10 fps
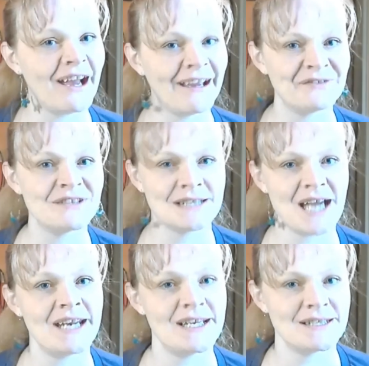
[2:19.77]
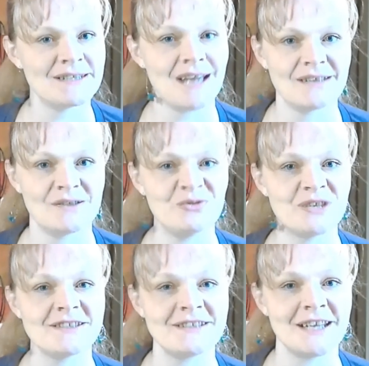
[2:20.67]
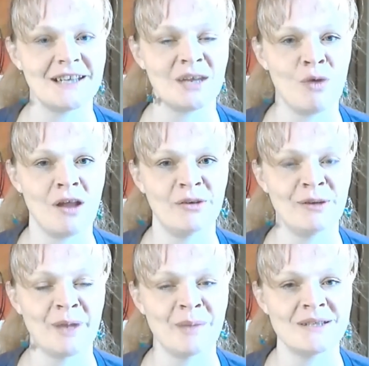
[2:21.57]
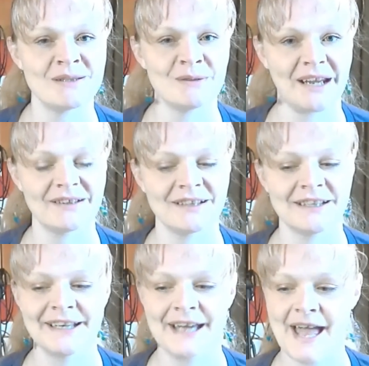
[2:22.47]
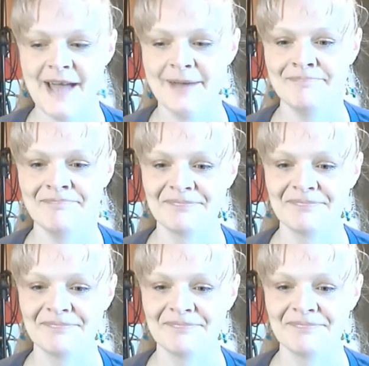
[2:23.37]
I have decided instead to just sit and wallow in my misery. And